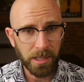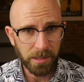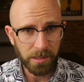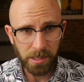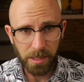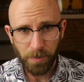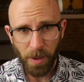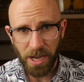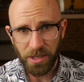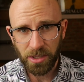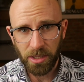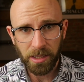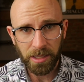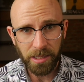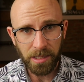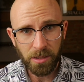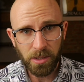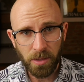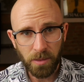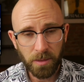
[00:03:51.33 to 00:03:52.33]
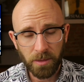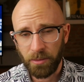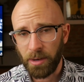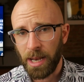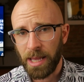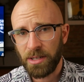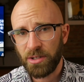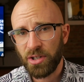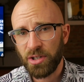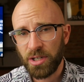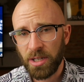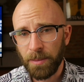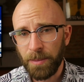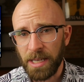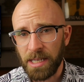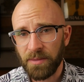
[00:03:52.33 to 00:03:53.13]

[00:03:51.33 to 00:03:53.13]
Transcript: and especially to the relationship he